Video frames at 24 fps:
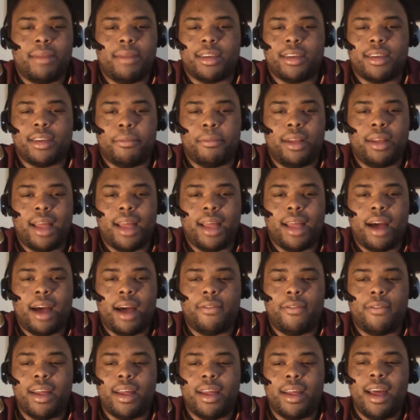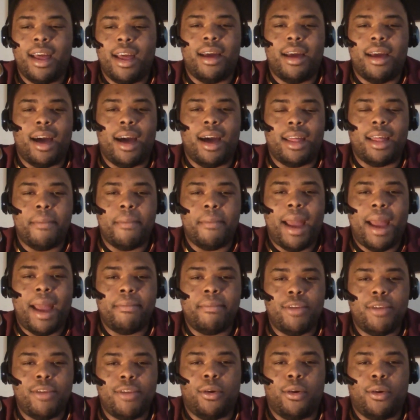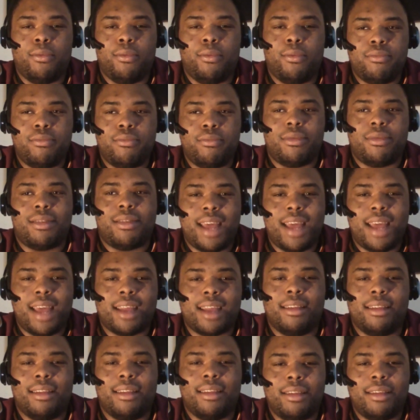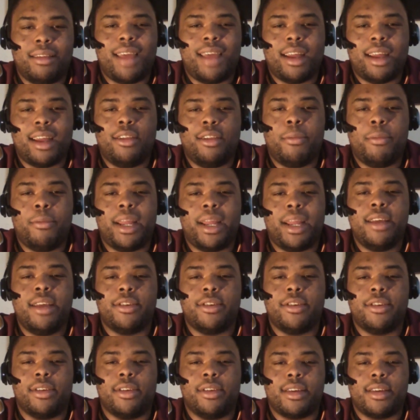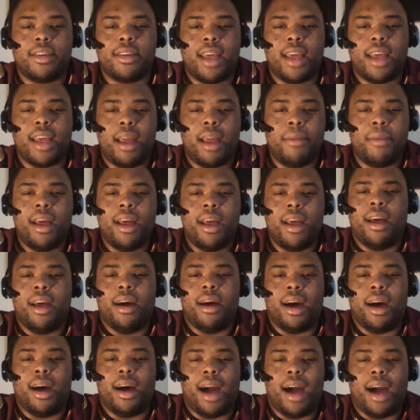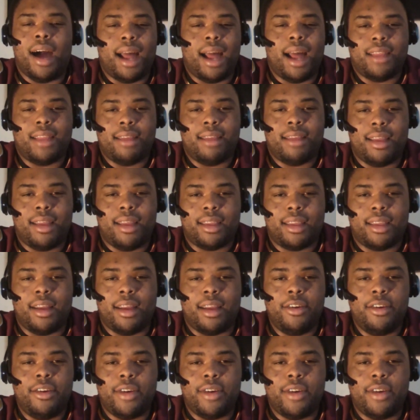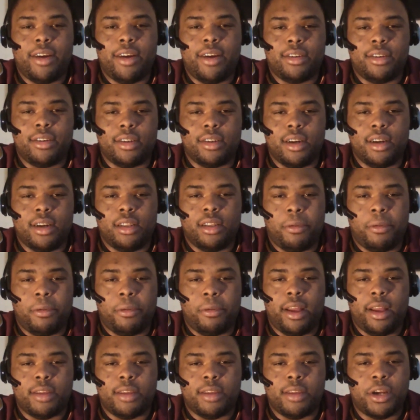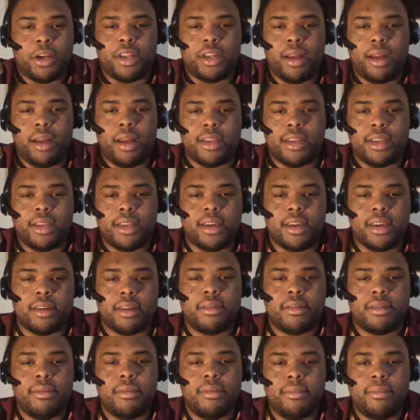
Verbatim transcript: team that's completely out of it, they might take it a little bit easier in this game. I think the under here is the play, especially at 6.